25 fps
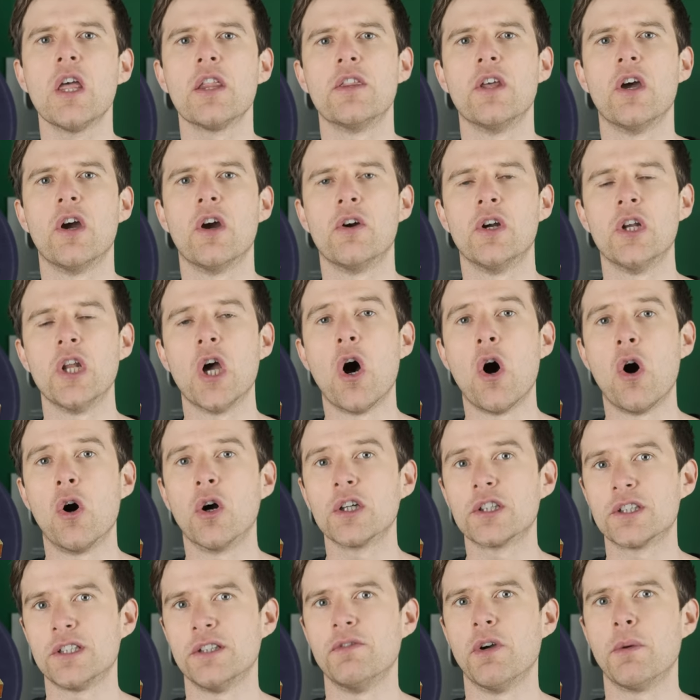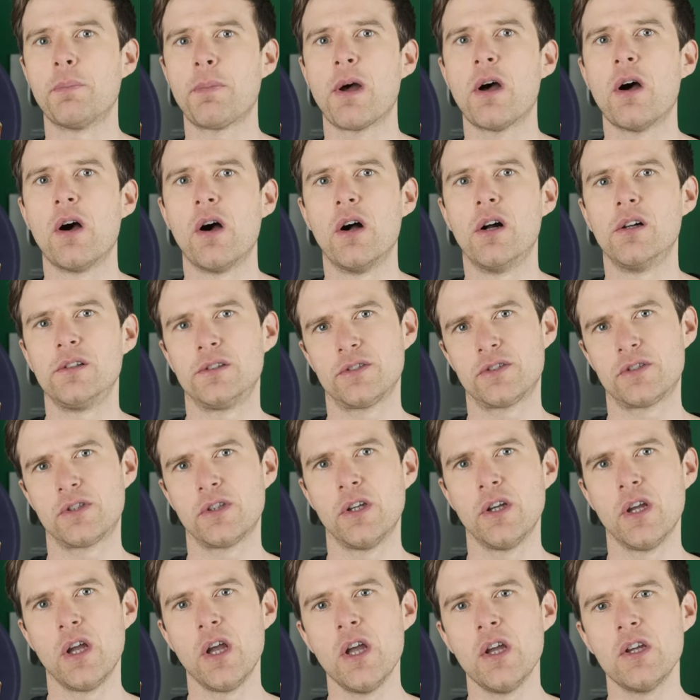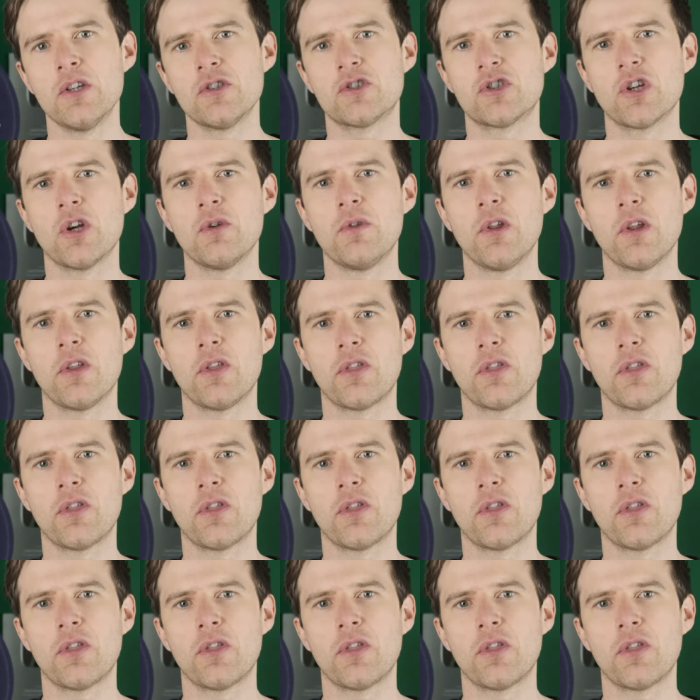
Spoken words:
that are an octave apart. So the